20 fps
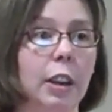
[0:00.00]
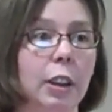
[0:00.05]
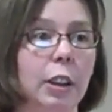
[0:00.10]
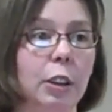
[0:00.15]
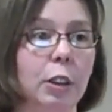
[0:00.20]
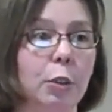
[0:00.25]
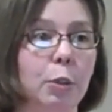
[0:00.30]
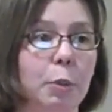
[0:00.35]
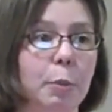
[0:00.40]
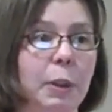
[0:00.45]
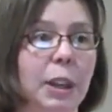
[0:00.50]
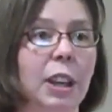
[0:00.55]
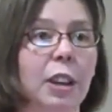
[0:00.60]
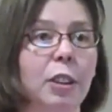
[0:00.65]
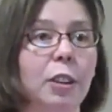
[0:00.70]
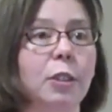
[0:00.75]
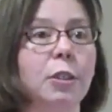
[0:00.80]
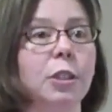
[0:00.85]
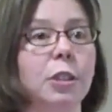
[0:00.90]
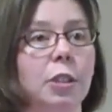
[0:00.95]
you would be a
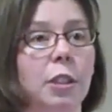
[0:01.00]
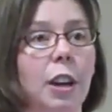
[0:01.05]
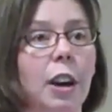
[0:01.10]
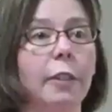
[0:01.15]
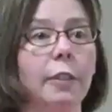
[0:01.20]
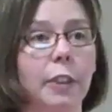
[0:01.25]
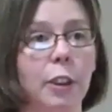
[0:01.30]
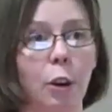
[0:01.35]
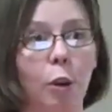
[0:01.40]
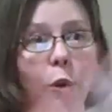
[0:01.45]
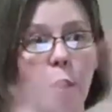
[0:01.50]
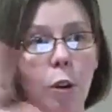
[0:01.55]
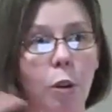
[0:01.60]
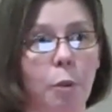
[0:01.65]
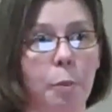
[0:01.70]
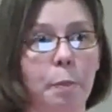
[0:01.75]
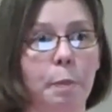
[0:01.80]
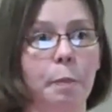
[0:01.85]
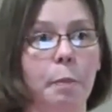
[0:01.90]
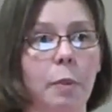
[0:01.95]
user of the
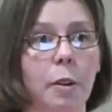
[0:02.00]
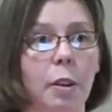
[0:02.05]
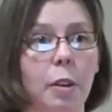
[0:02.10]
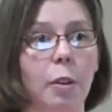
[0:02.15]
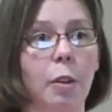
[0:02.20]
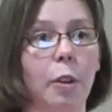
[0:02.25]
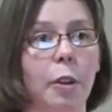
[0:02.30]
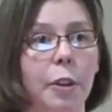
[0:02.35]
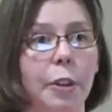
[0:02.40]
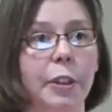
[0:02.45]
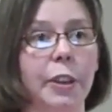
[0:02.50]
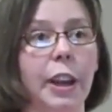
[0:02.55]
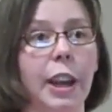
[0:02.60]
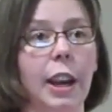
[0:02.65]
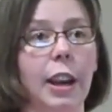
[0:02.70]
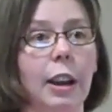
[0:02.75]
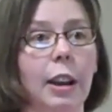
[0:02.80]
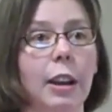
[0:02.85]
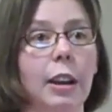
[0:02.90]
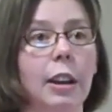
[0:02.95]
whole whole
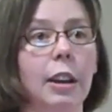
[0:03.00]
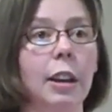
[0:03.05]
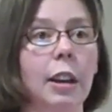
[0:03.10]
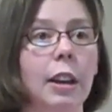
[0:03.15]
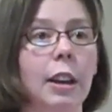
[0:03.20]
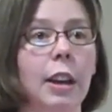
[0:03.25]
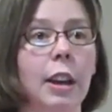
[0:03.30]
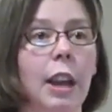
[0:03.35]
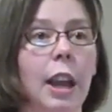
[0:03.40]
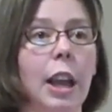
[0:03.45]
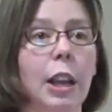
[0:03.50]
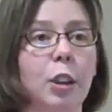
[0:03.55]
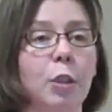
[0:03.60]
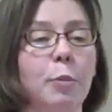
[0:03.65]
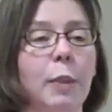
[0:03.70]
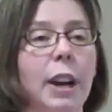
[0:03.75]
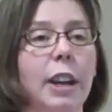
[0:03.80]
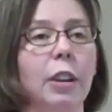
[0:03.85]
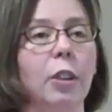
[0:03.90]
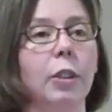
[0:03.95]
thing, and you
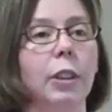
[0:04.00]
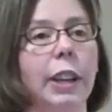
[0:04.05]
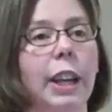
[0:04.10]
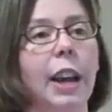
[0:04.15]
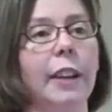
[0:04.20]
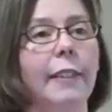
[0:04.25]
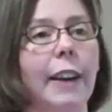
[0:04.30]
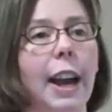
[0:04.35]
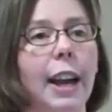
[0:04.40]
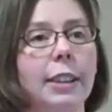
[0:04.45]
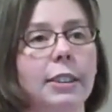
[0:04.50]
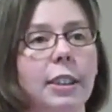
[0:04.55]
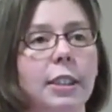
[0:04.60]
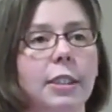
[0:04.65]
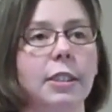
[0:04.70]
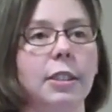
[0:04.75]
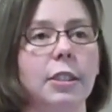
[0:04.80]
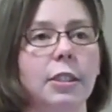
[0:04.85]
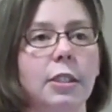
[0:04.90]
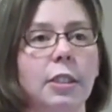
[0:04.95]
might only have access
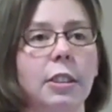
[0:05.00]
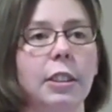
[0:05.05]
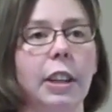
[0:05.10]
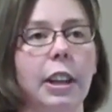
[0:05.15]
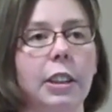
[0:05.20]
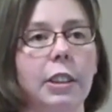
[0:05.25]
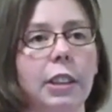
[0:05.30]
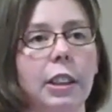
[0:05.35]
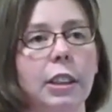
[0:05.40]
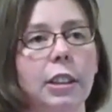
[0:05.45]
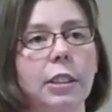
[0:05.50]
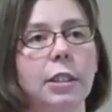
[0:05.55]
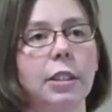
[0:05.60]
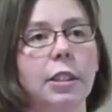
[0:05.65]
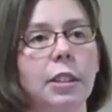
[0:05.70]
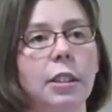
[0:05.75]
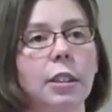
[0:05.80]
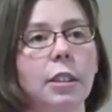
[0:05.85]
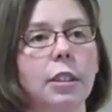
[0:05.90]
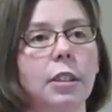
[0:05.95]
to certain
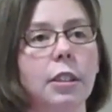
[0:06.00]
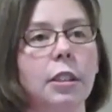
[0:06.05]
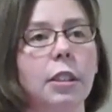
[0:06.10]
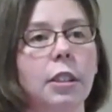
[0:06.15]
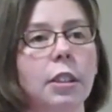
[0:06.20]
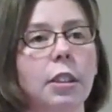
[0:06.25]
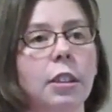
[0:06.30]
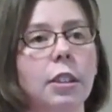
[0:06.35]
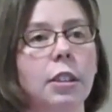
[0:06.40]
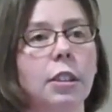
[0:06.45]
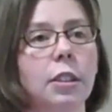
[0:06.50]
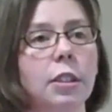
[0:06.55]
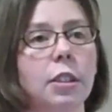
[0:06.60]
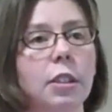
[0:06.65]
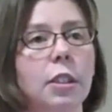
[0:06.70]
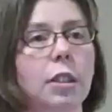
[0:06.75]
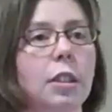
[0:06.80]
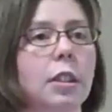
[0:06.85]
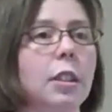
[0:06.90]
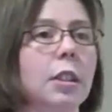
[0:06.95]
areas.
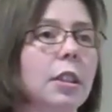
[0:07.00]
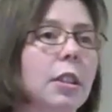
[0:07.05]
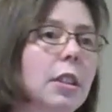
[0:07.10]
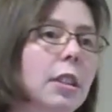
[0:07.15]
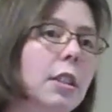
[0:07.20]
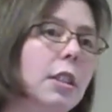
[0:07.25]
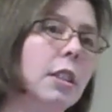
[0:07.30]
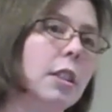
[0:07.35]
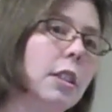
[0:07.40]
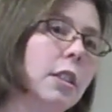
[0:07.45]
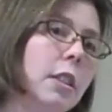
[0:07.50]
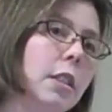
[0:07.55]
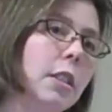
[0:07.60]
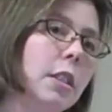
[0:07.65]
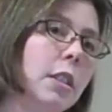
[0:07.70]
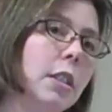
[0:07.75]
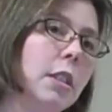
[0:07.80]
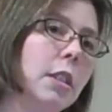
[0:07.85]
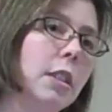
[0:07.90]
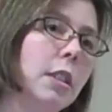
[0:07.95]
Did I hear you
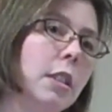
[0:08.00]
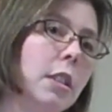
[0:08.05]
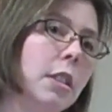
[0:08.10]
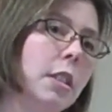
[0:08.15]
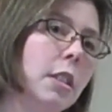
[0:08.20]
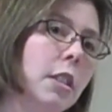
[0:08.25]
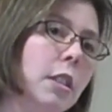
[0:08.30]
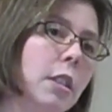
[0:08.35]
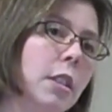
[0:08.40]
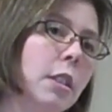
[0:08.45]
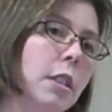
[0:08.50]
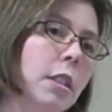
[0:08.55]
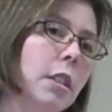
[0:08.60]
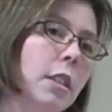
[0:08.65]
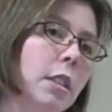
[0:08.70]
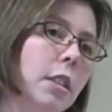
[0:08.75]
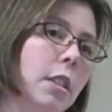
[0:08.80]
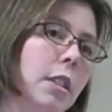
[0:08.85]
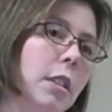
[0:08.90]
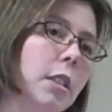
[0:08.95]
correctly that you said with
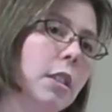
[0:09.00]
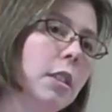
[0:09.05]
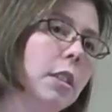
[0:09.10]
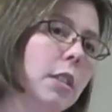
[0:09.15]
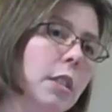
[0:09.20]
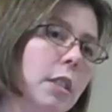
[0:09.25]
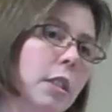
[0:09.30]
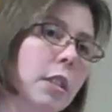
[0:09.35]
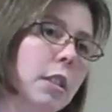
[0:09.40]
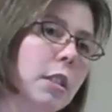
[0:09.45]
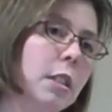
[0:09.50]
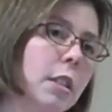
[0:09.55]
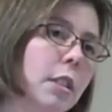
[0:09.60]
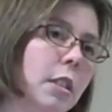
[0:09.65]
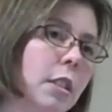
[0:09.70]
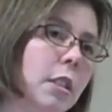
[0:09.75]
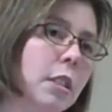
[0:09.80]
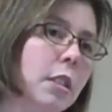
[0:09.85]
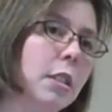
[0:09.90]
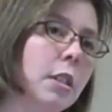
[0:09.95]
the use of a
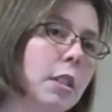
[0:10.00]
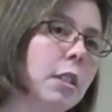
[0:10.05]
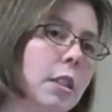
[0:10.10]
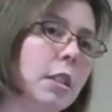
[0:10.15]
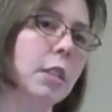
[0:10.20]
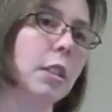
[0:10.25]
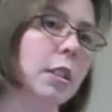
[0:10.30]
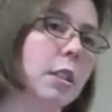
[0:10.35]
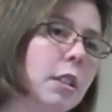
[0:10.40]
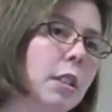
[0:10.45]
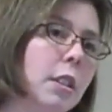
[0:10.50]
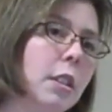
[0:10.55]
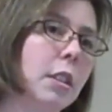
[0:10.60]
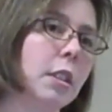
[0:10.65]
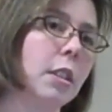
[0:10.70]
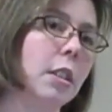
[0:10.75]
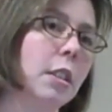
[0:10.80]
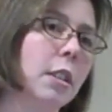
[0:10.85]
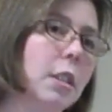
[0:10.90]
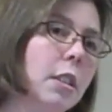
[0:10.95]
plugin, you can have
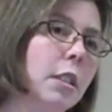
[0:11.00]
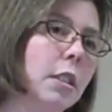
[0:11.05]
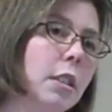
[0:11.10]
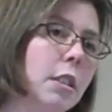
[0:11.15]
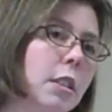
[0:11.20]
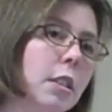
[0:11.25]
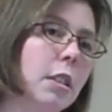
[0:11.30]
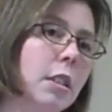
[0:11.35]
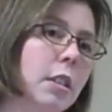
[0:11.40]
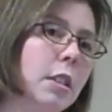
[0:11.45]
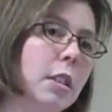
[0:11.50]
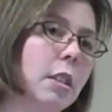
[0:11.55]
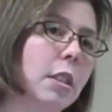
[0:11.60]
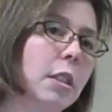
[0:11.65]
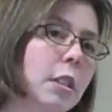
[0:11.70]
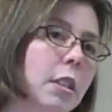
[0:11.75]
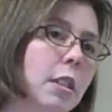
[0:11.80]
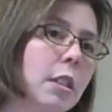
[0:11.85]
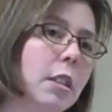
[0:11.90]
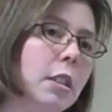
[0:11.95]
each of the subdirectories
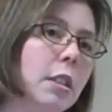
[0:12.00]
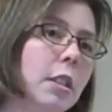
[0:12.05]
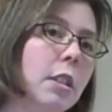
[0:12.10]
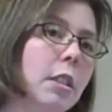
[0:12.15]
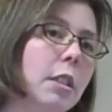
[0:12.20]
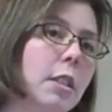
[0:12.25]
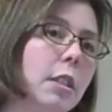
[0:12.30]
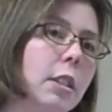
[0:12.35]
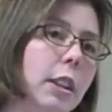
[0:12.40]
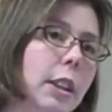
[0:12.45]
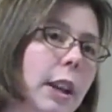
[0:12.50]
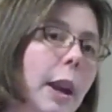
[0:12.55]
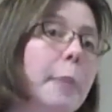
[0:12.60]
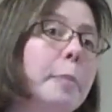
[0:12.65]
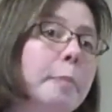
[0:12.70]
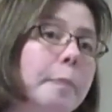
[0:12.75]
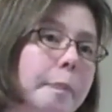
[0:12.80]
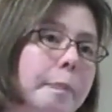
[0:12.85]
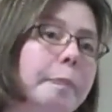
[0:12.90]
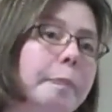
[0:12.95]
can have their own domain? Yep.